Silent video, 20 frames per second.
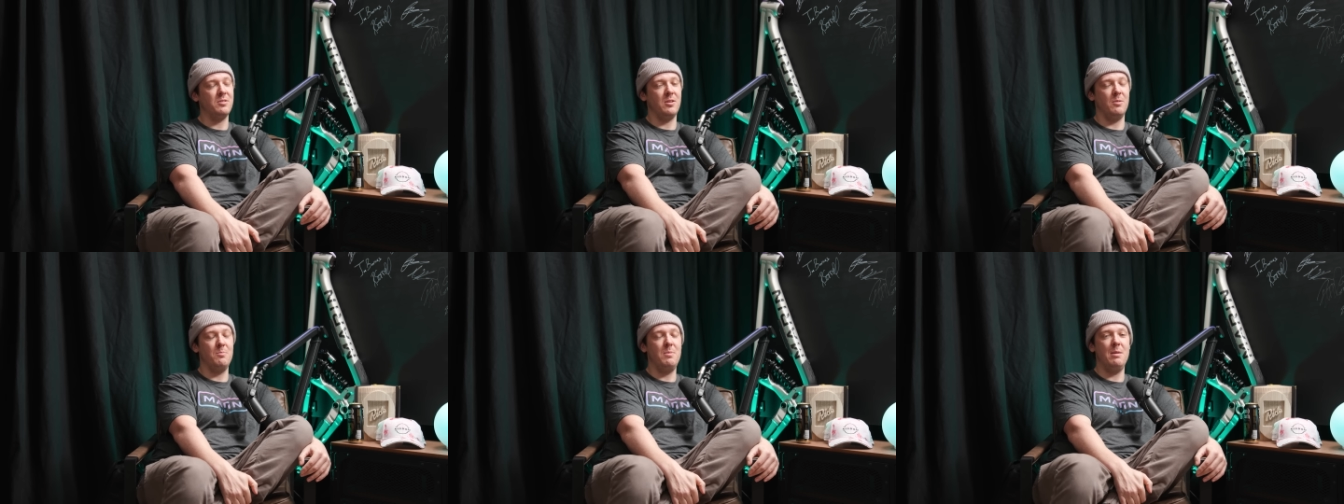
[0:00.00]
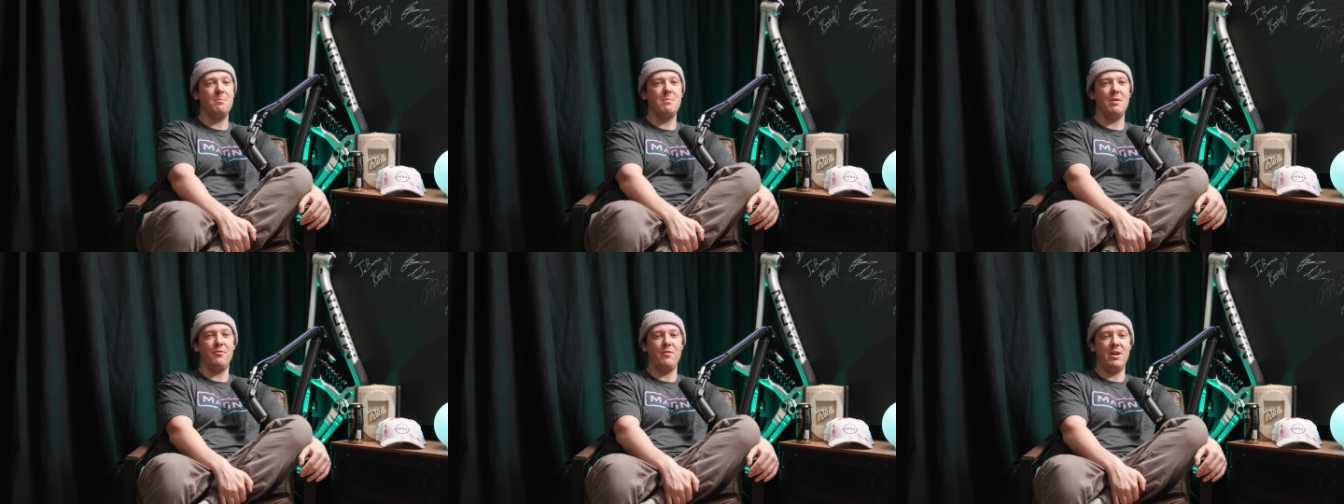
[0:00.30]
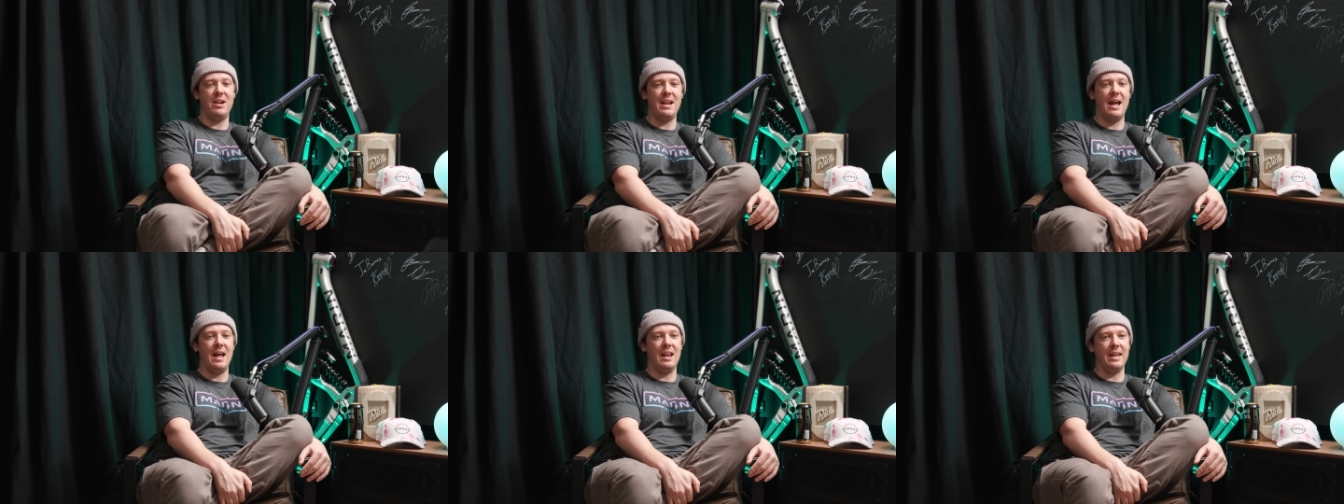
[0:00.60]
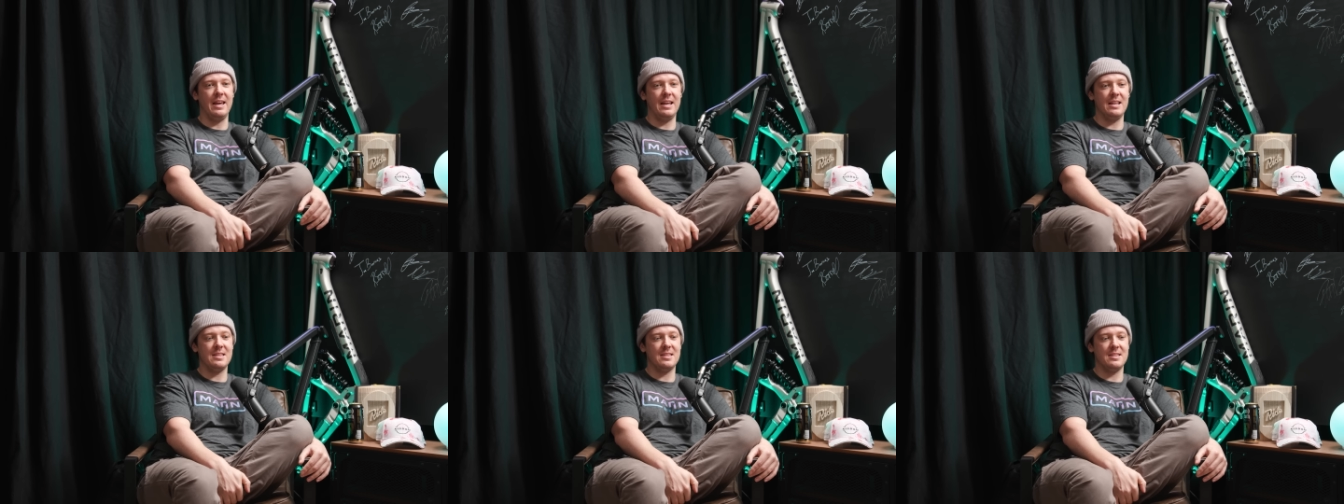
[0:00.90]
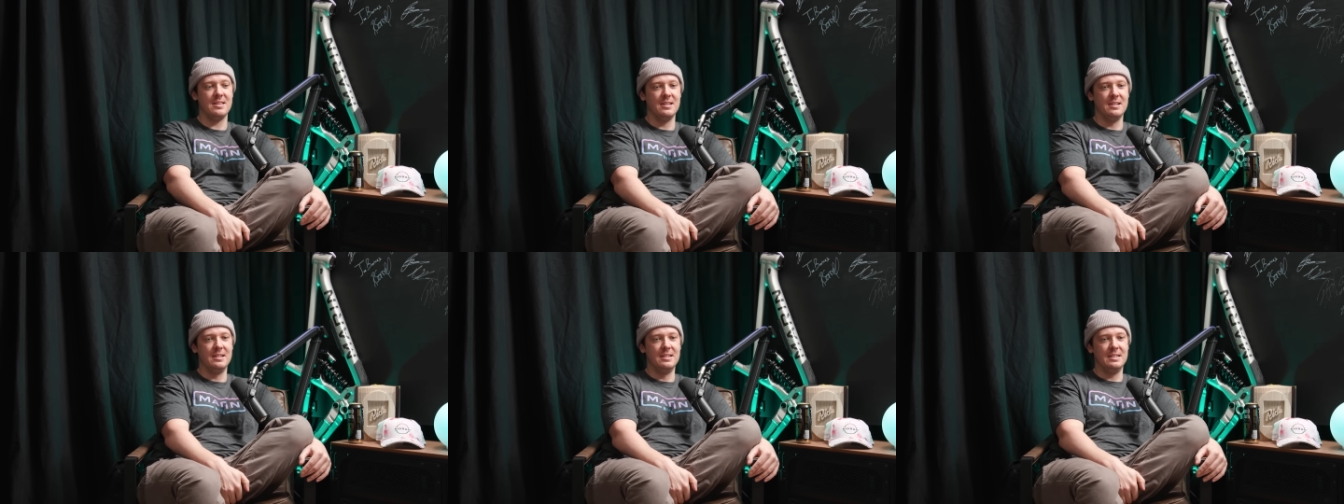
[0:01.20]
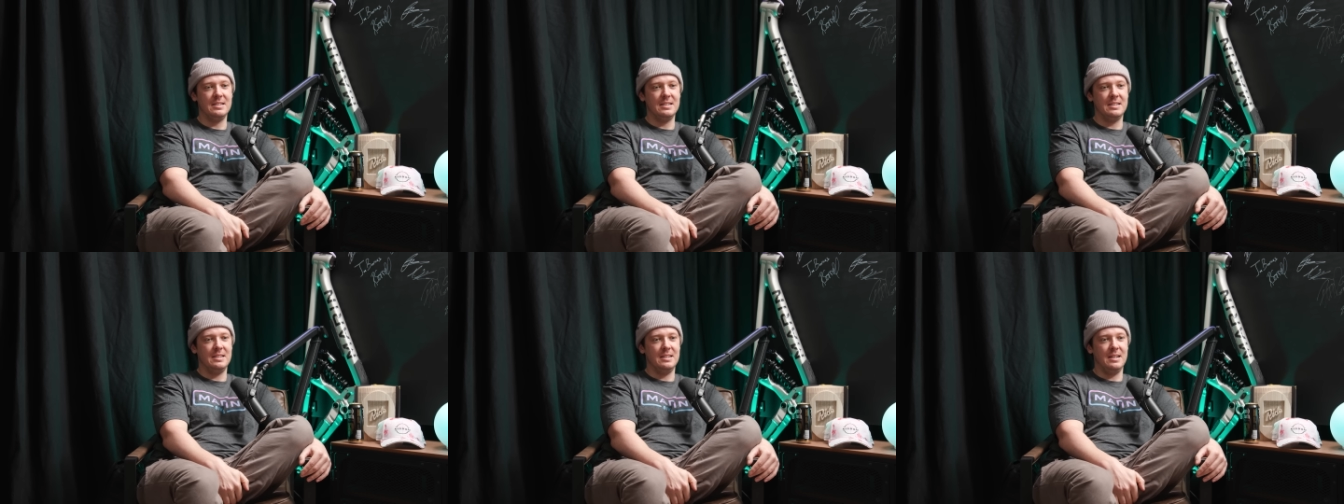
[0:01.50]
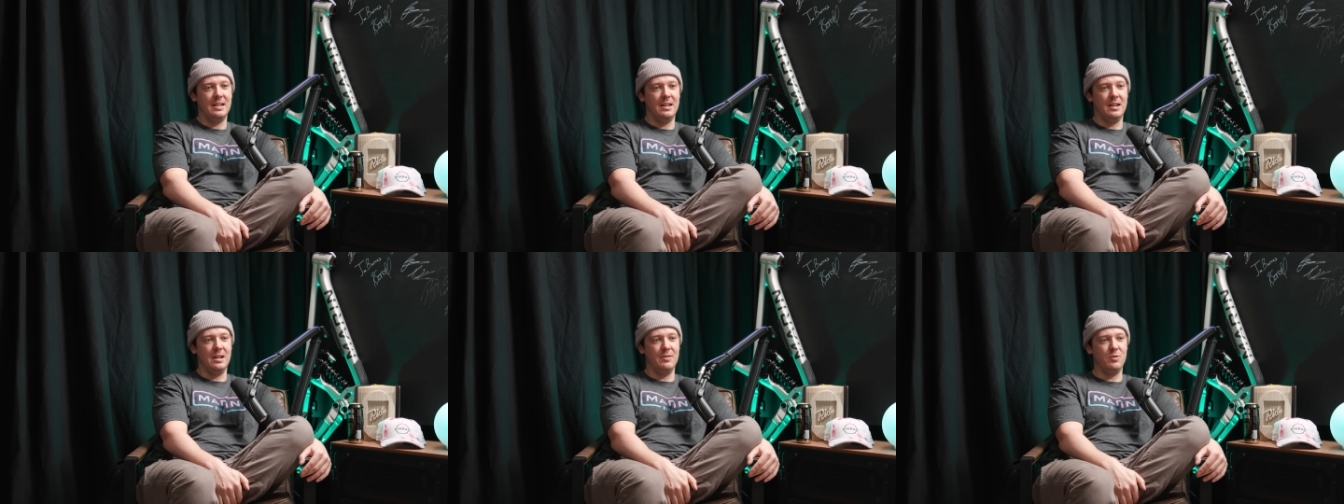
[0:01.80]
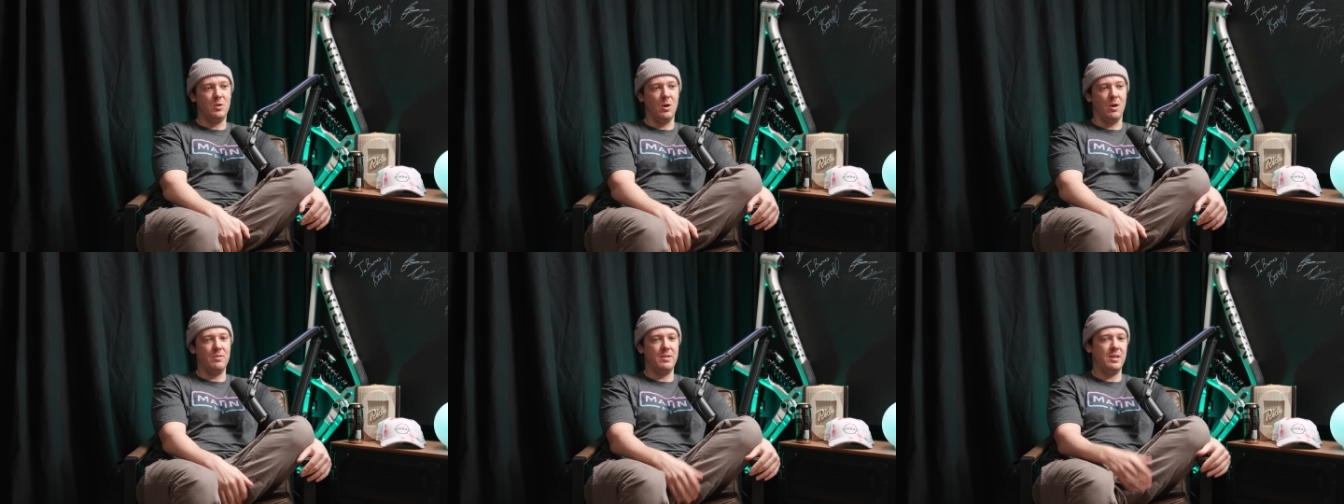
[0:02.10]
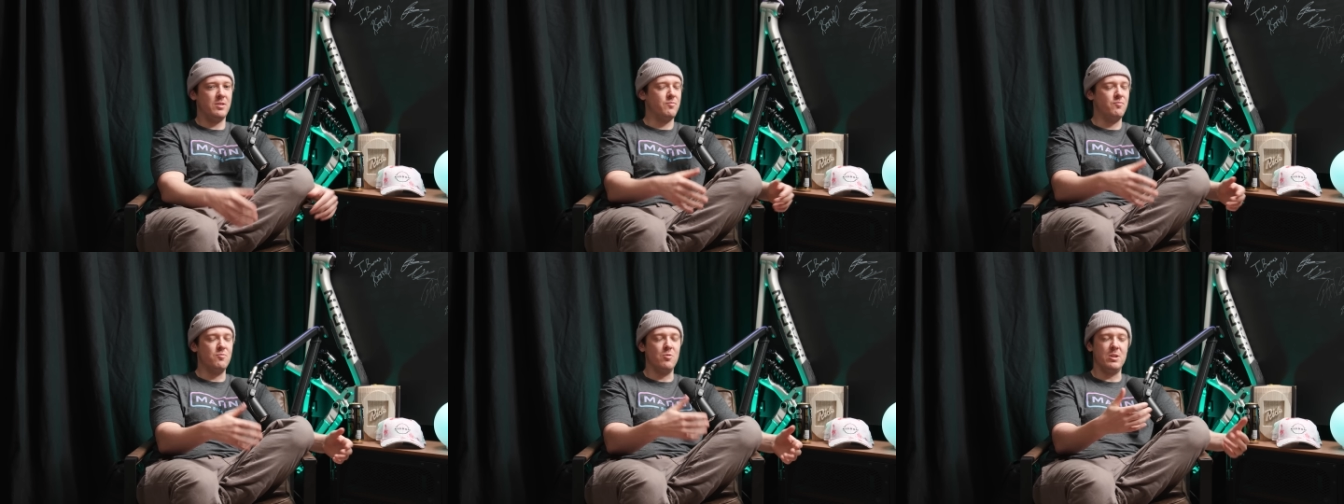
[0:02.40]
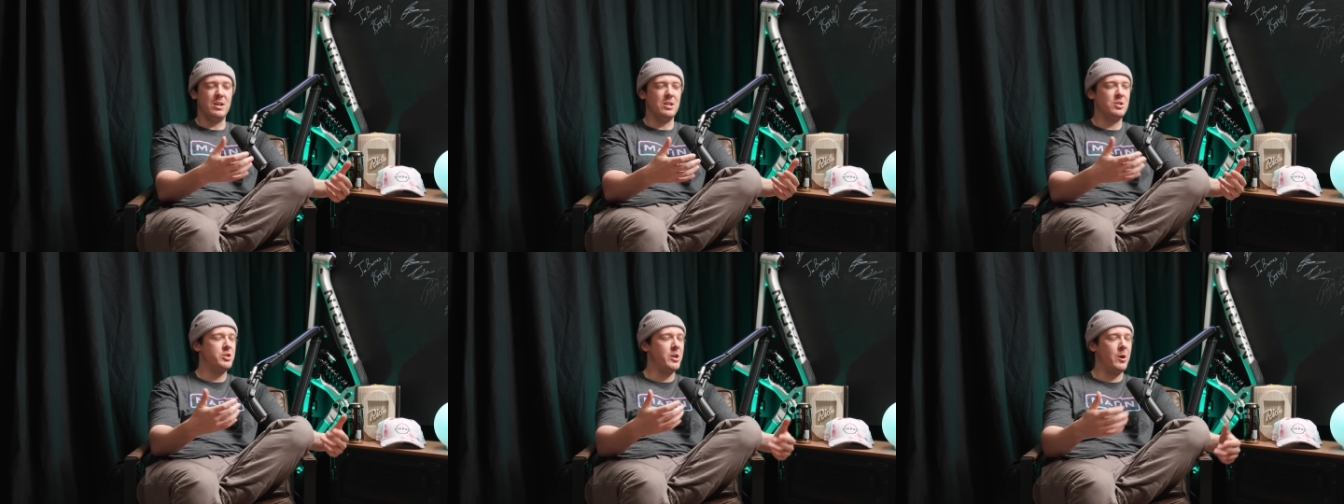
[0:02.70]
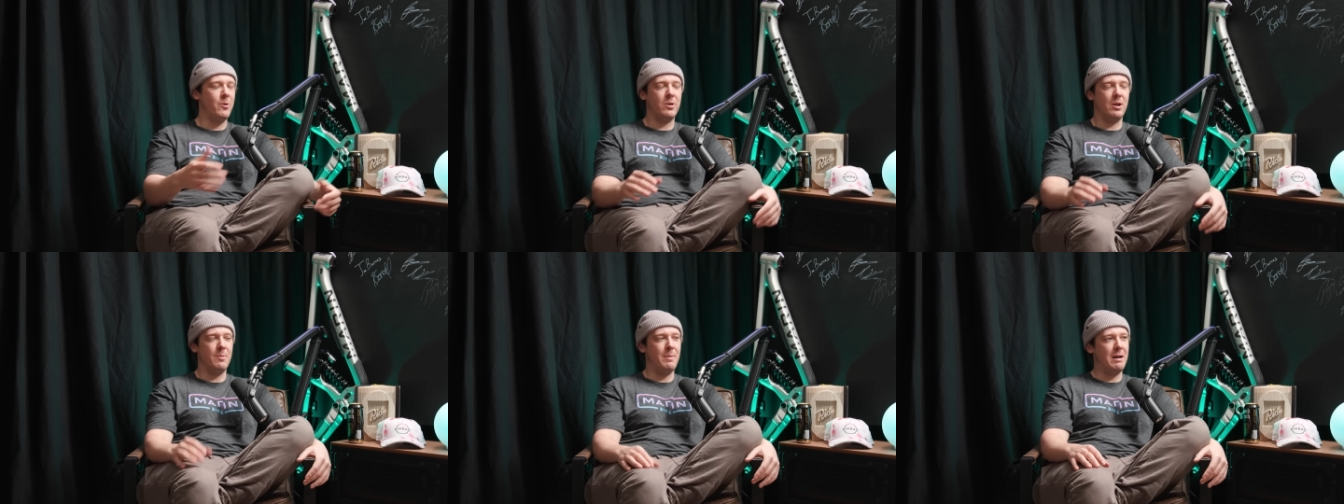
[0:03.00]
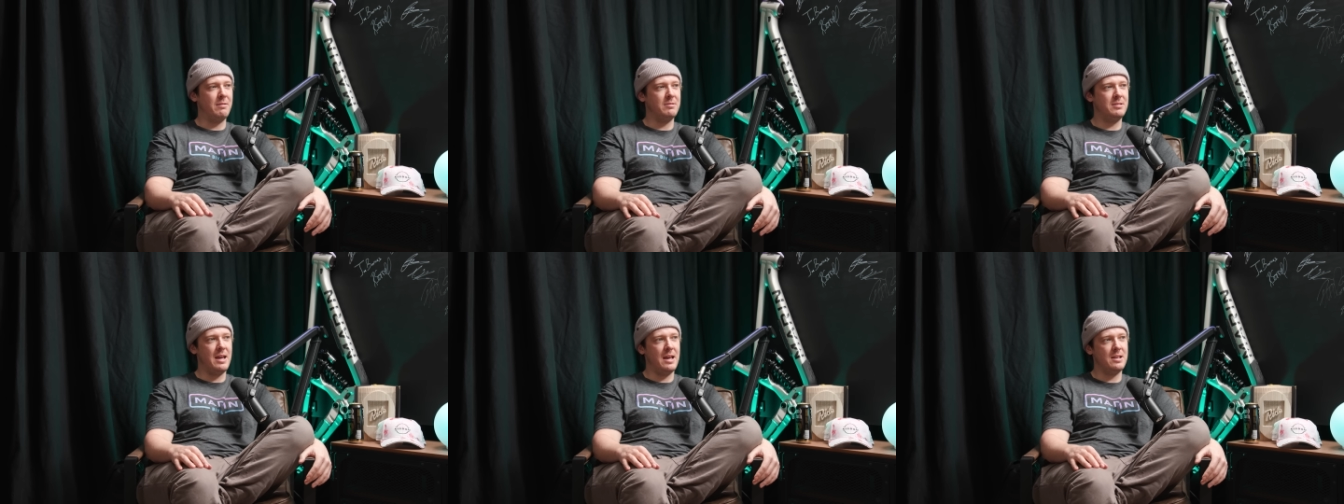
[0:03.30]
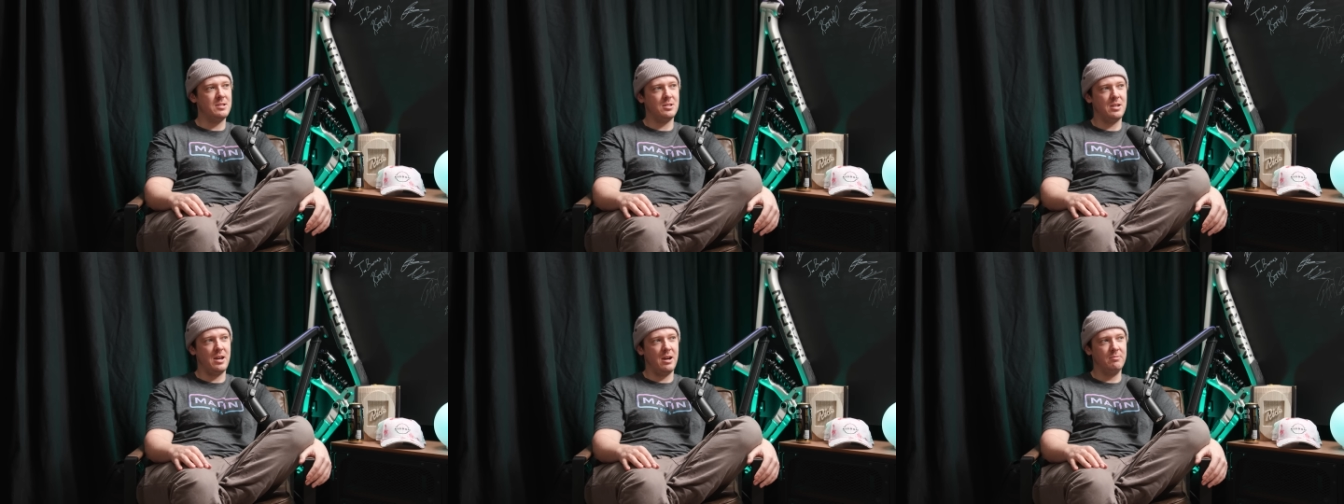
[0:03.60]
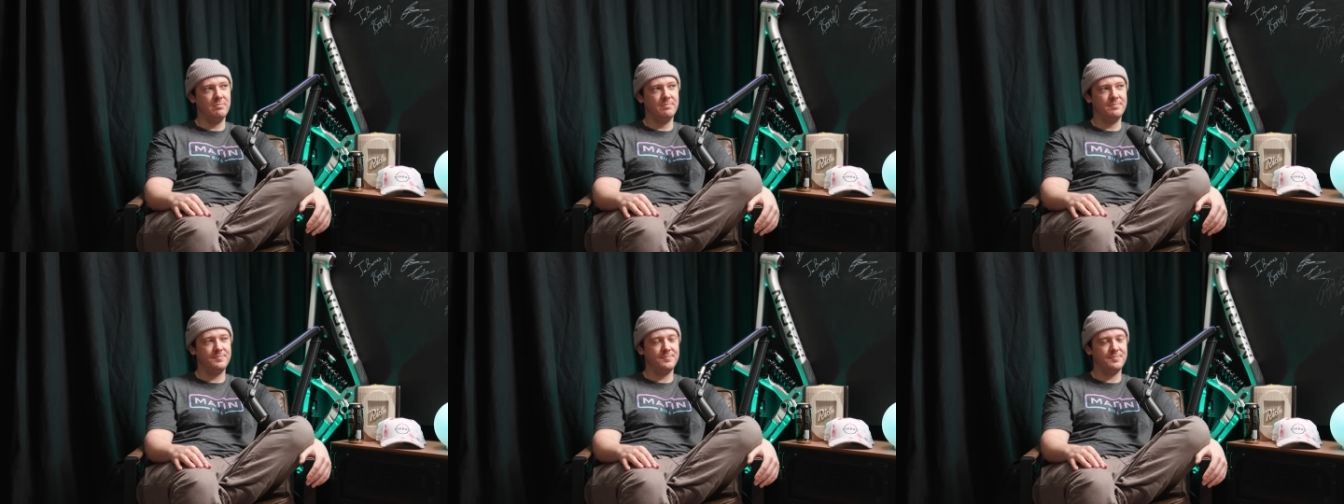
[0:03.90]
So me and my friend Alex have got this running joke about Tesco.